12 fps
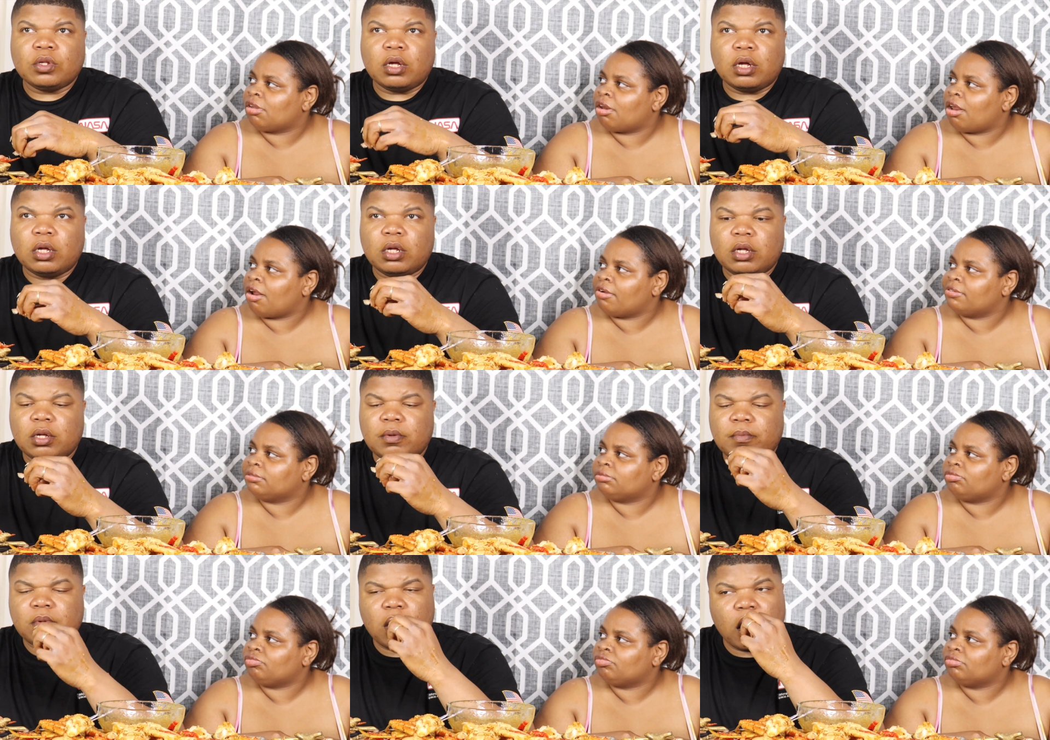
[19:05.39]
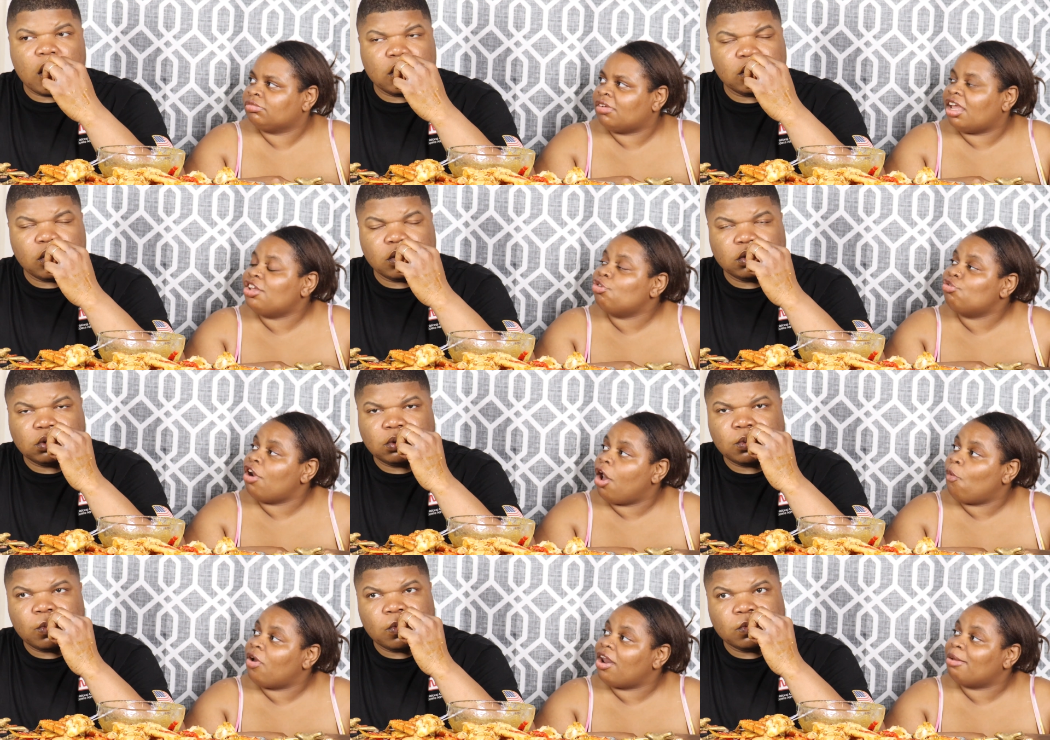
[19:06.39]
Speaker 1: Um... You
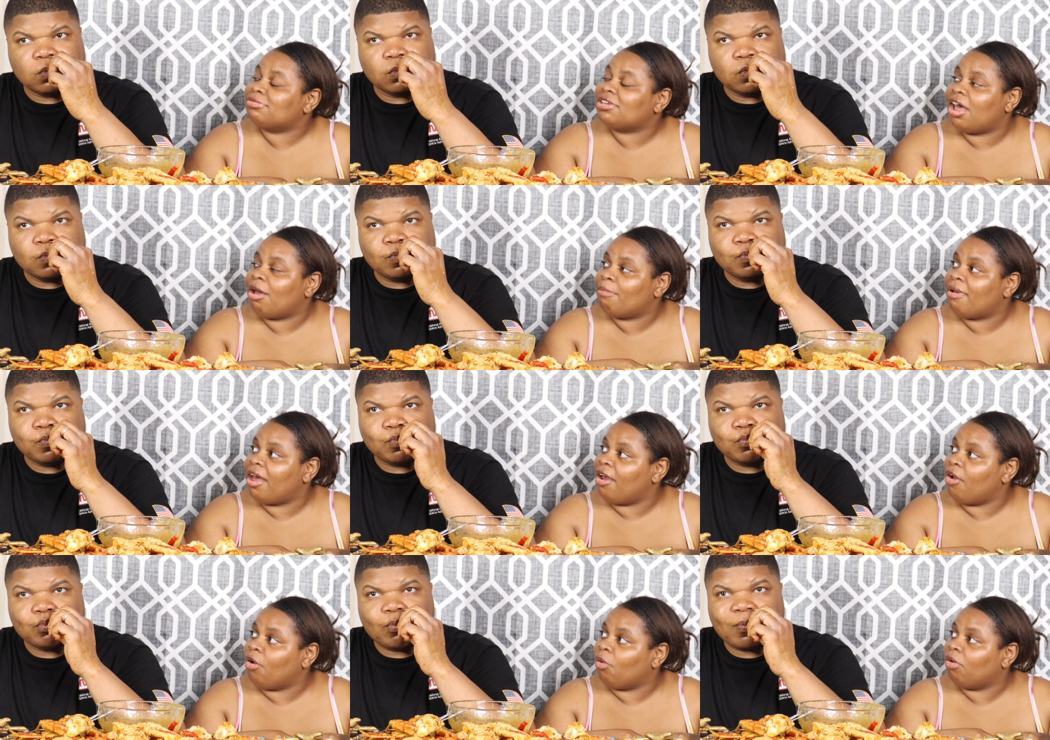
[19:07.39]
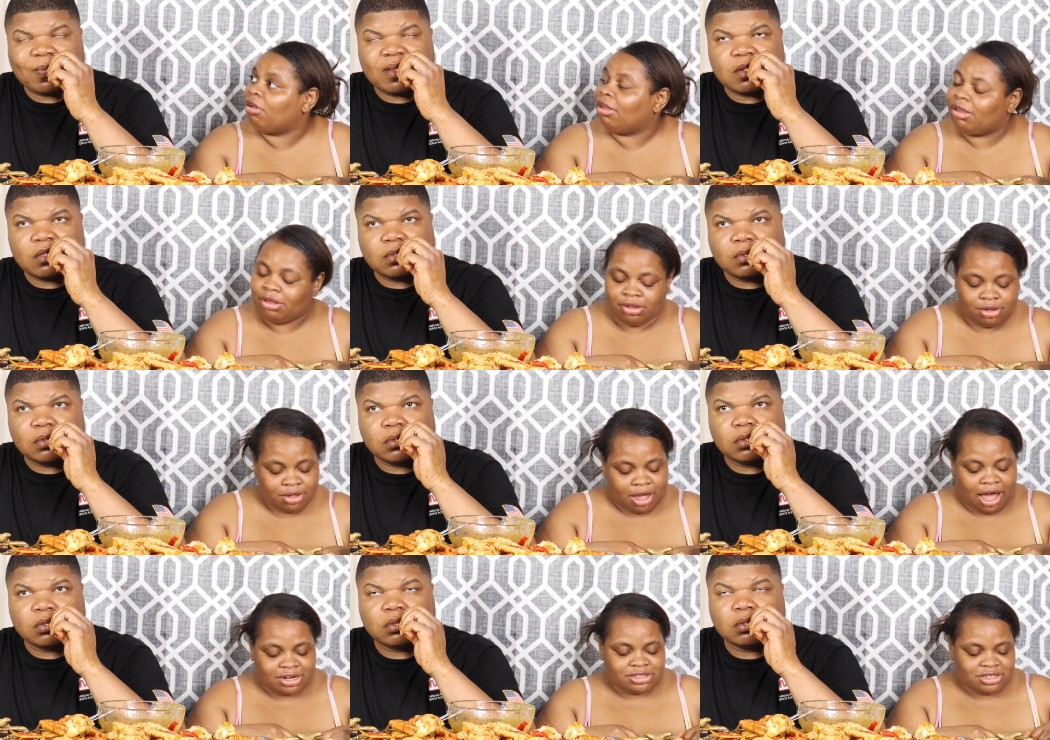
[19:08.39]
know what I'm talking about.
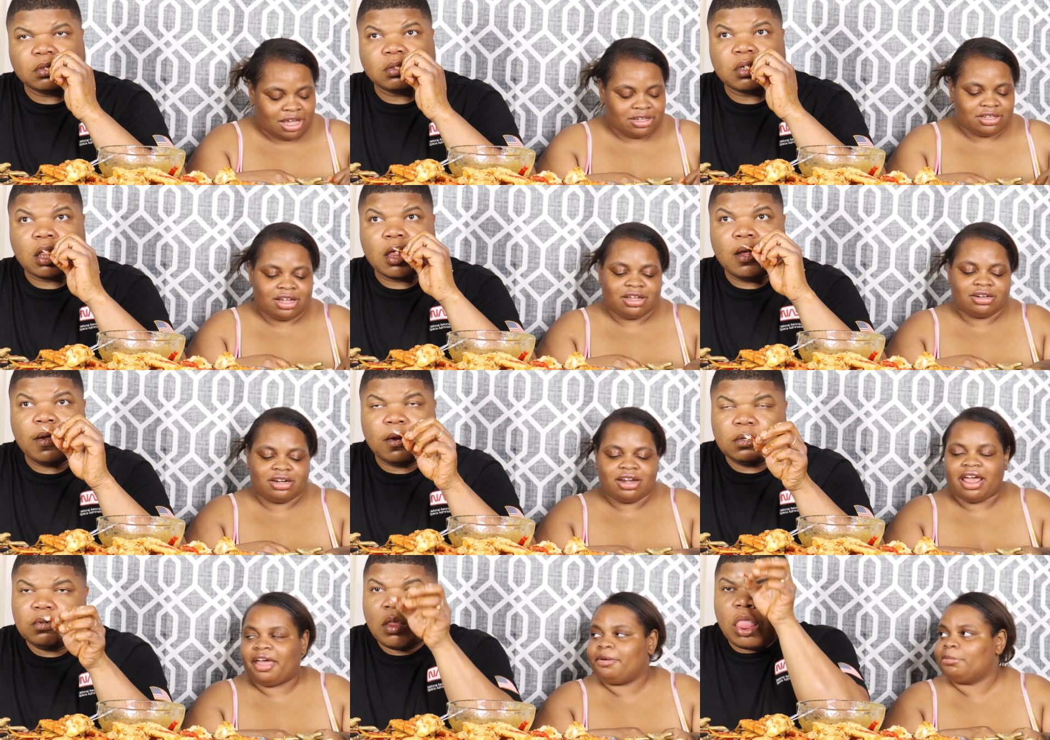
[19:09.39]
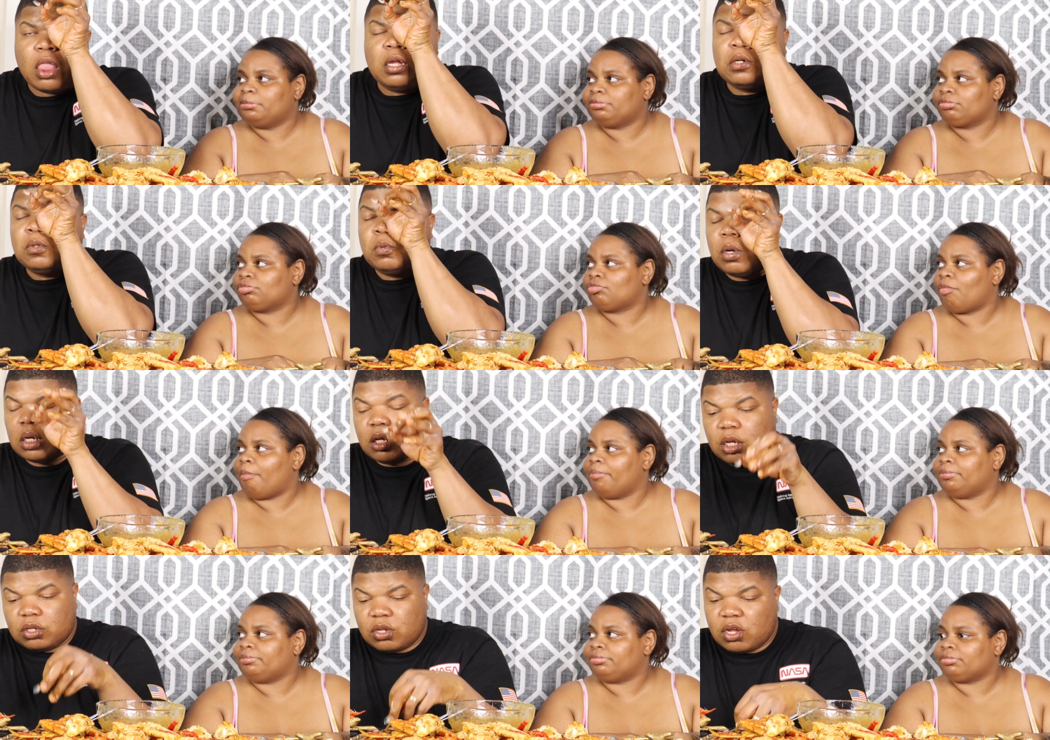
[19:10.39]
I just can't think of the name. Oh,
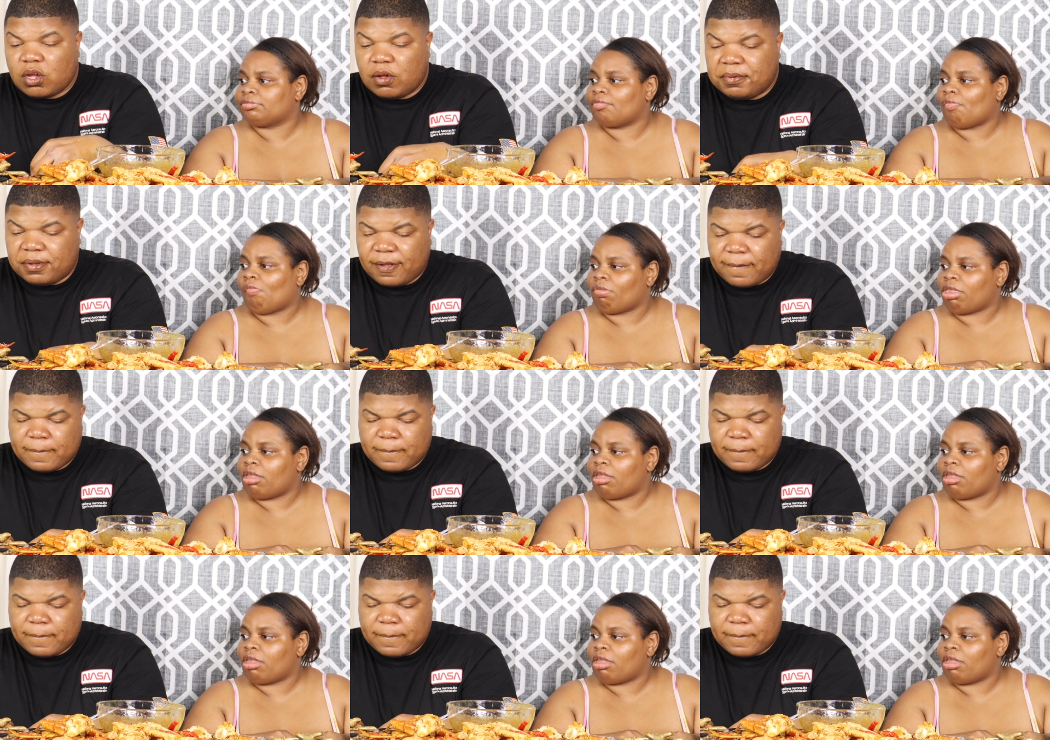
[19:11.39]
I can't think of